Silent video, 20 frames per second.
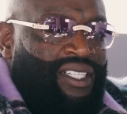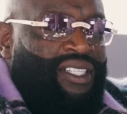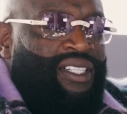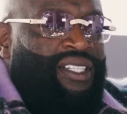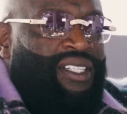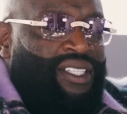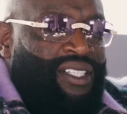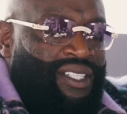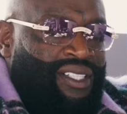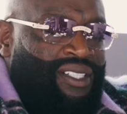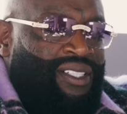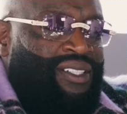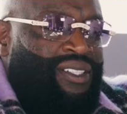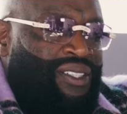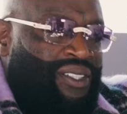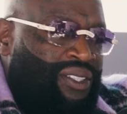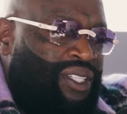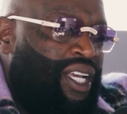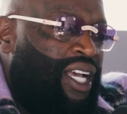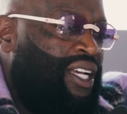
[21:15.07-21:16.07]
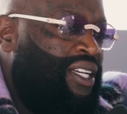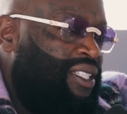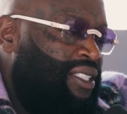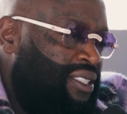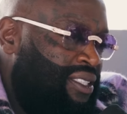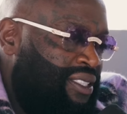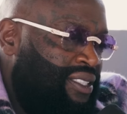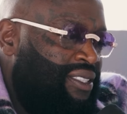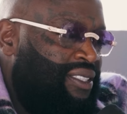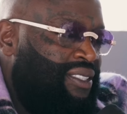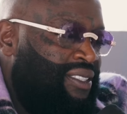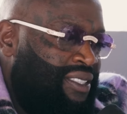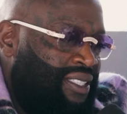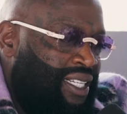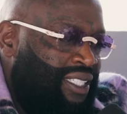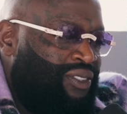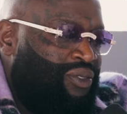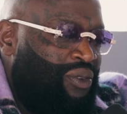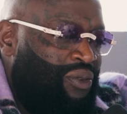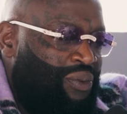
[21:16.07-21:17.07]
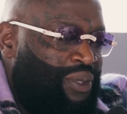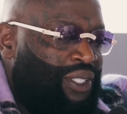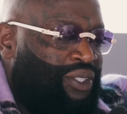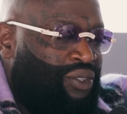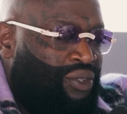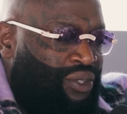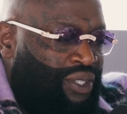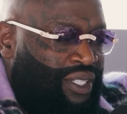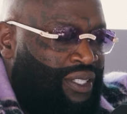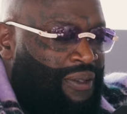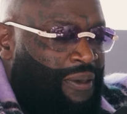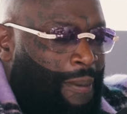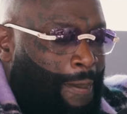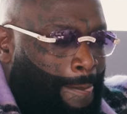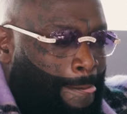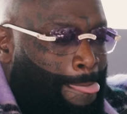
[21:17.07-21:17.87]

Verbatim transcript: Oh, okay. That's what we doing.